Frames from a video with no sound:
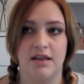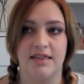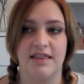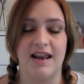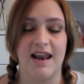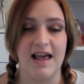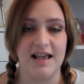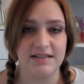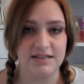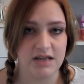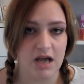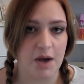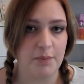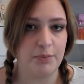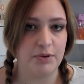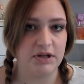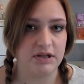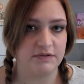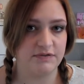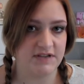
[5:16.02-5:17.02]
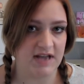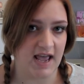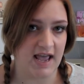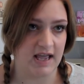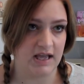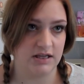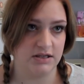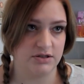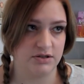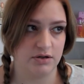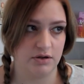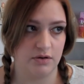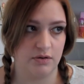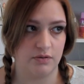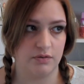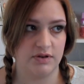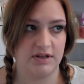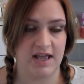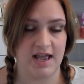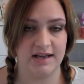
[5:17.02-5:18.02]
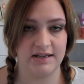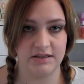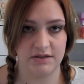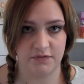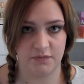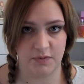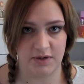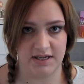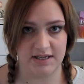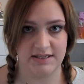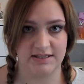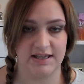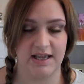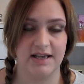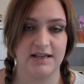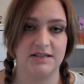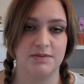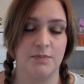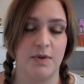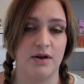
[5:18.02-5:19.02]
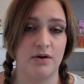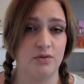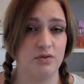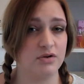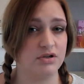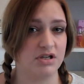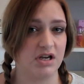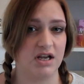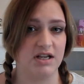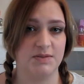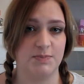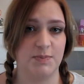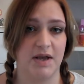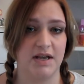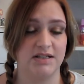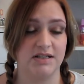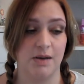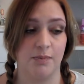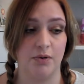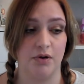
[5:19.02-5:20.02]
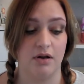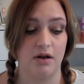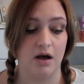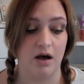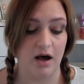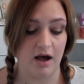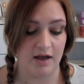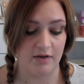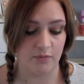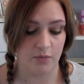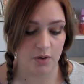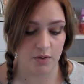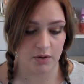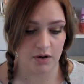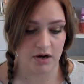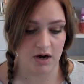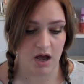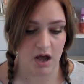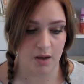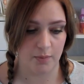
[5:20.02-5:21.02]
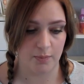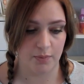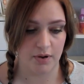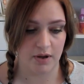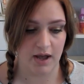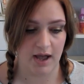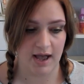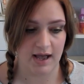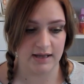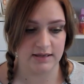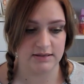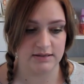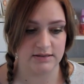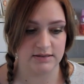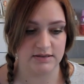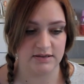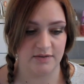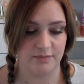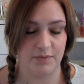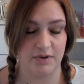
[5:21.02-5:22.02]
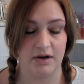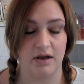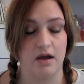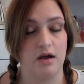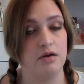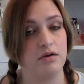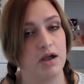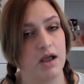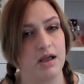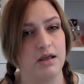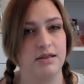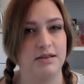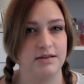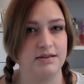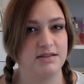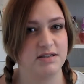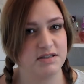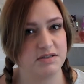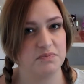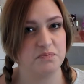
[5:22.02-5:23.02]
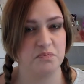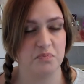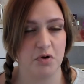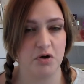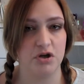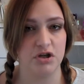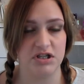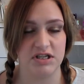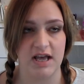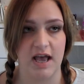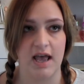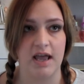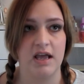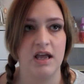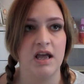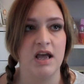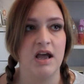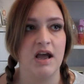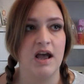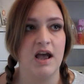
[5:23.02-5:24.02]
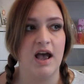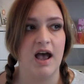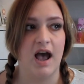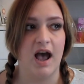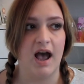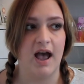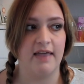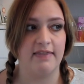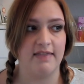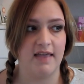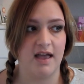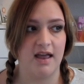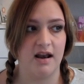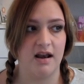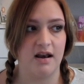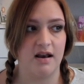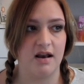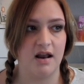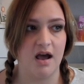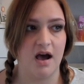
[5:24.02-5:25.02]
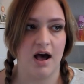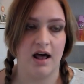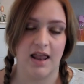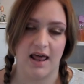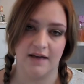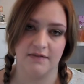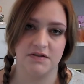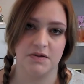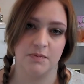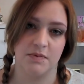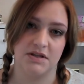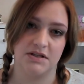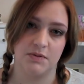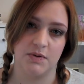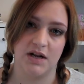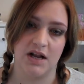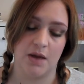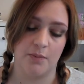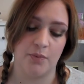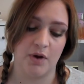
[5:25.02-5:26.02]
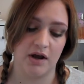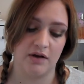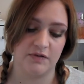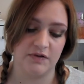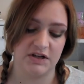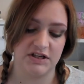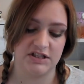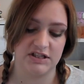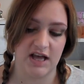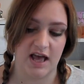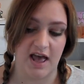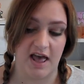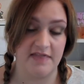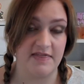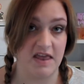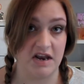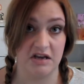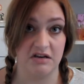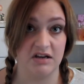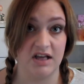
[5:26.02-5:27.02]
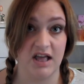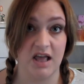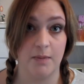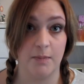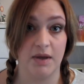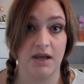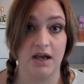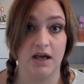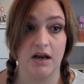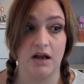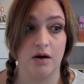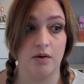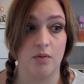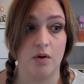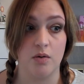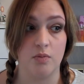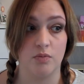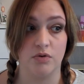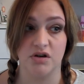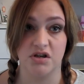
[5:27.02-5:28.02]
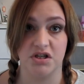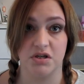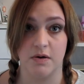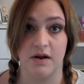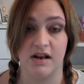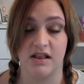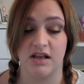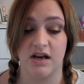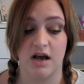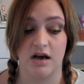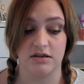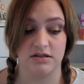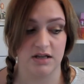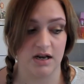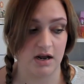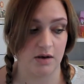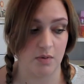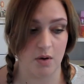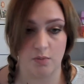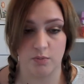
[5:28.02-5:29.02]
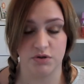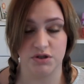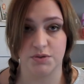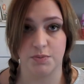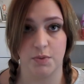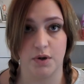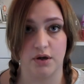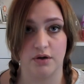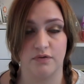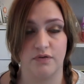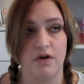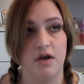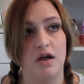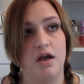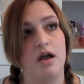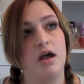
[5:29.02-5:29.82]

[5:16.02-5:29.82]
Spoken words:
the last couple of days, so the end of week 6, my nausea has picked up a lot. I've woken up and I've been like, okay, this is a good day. And then I'll have something to eat like breakfast, and then it'll hit me and I won't want to do anything else and I won't want to move.